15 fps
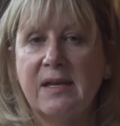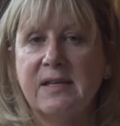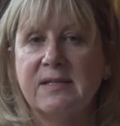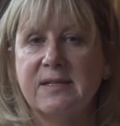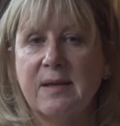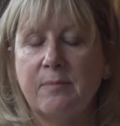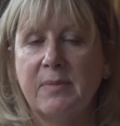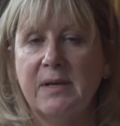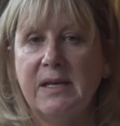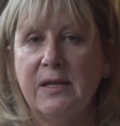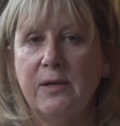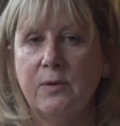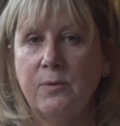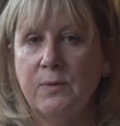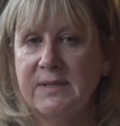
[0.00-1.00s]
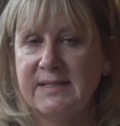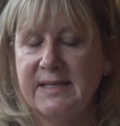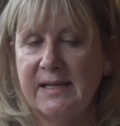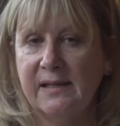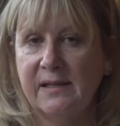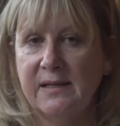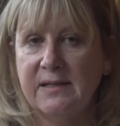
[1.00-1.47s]
somebody who is
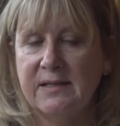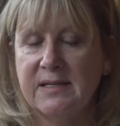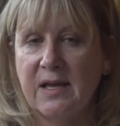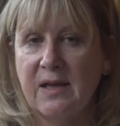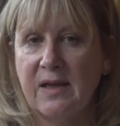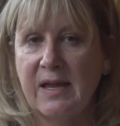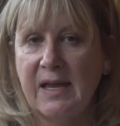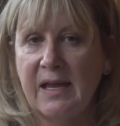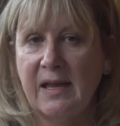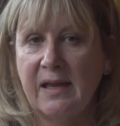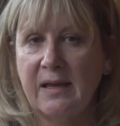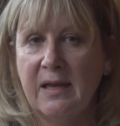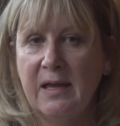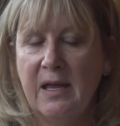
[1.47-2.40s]
ill and dying,